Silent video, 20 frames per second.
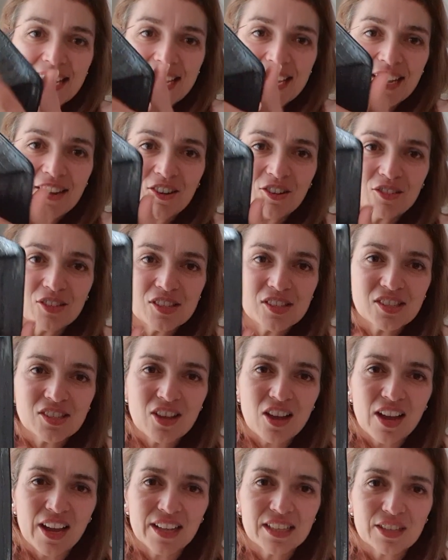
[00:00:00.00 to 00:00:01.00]
here on the
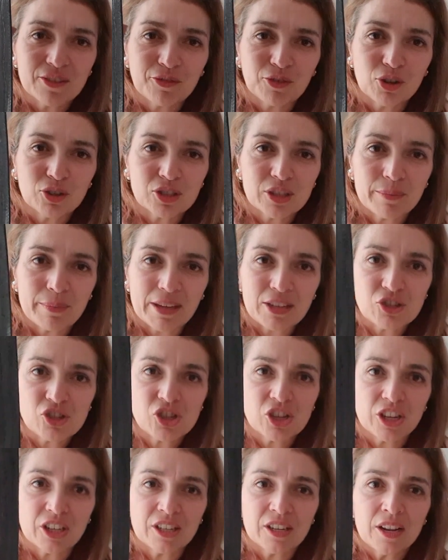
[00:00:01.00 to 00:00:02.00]
sides. I forgot to
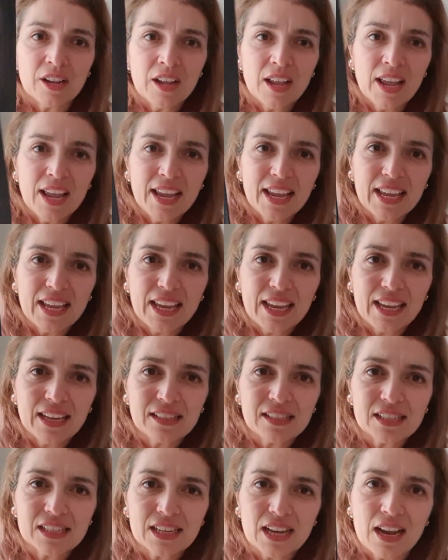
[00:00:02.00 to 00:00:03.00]
mention
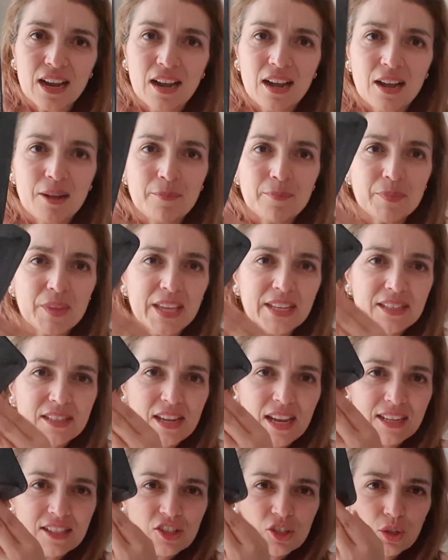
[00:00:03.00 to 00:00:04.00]
it
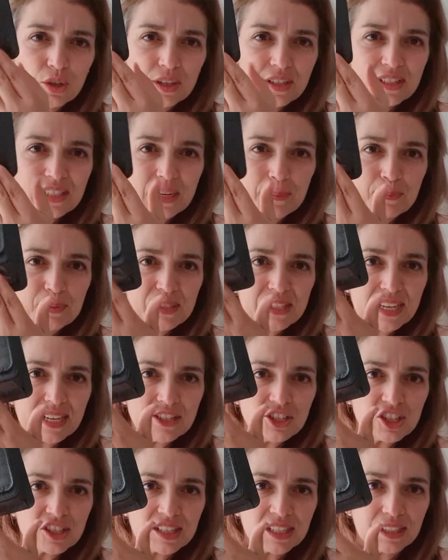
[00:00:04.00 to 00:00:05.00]
sort of dips
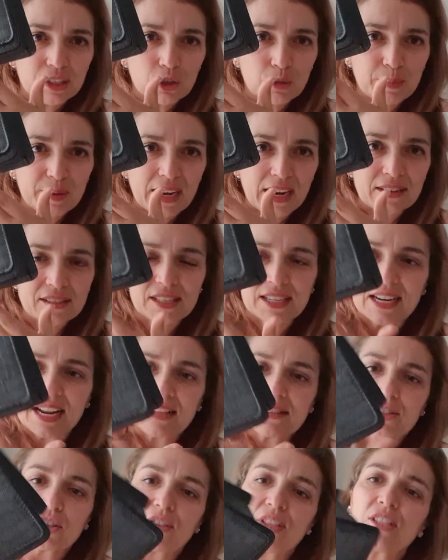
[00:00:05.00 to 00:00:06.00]
in just a little bit
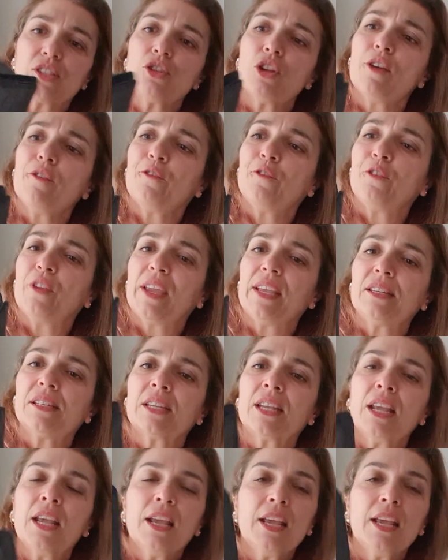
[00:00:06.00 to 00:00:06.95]
underneath, so there's no feet.